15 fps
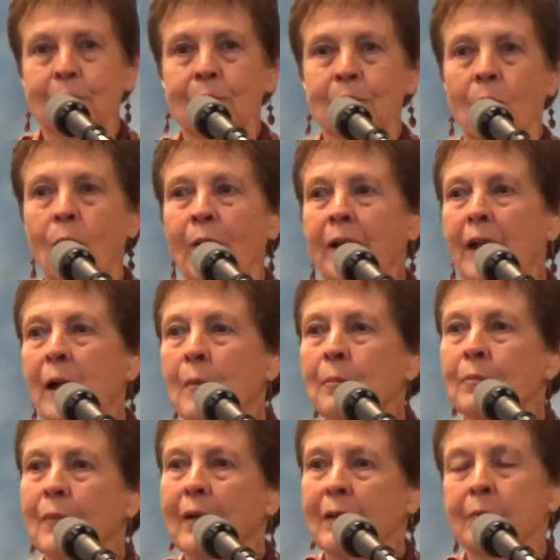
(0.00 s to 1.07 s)
Growing up,
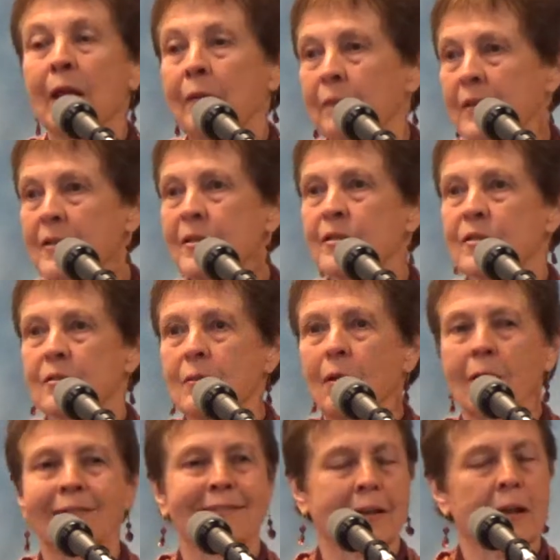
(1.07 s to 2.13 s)
and this is,
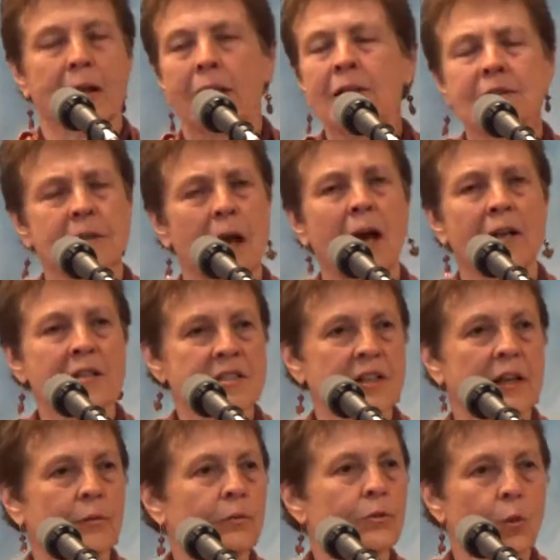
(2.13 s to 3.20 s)
isn't
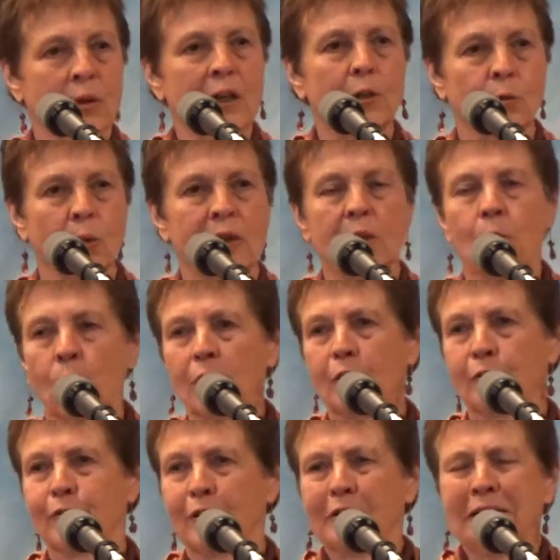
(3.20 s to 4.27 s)
hindsight 2020
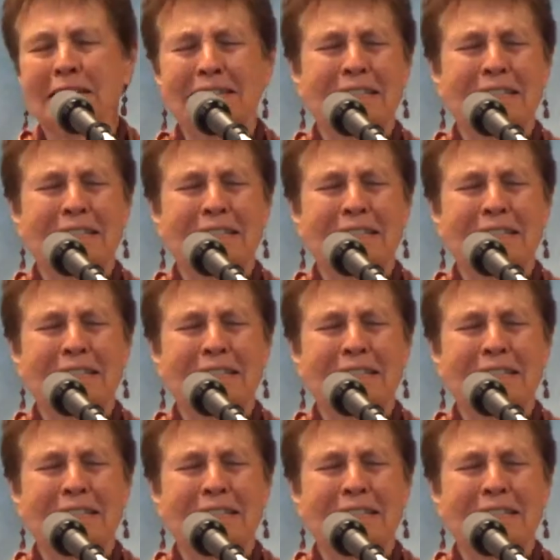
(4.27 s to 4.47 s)
wonderful?